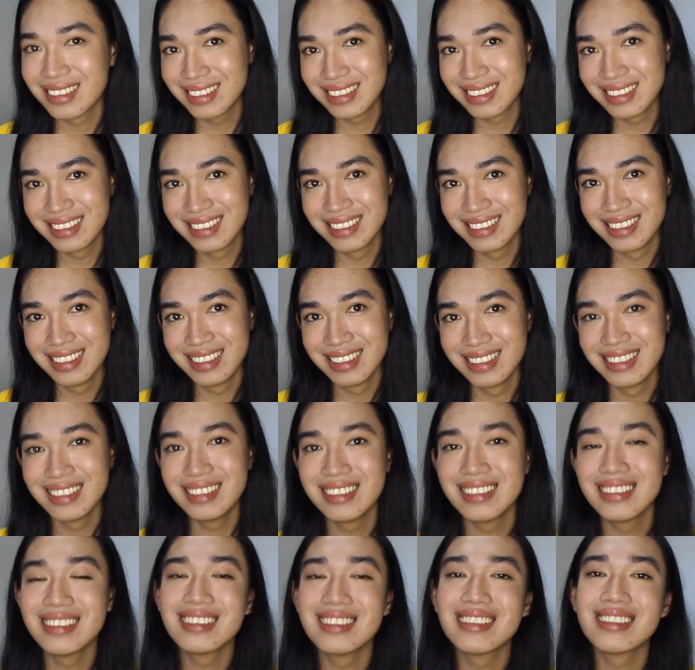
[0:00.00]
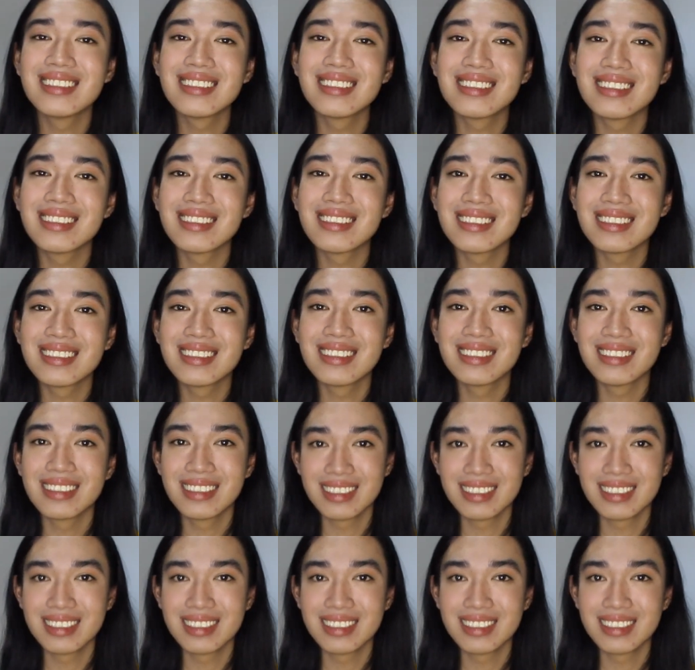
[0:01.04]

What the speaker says: [no speech]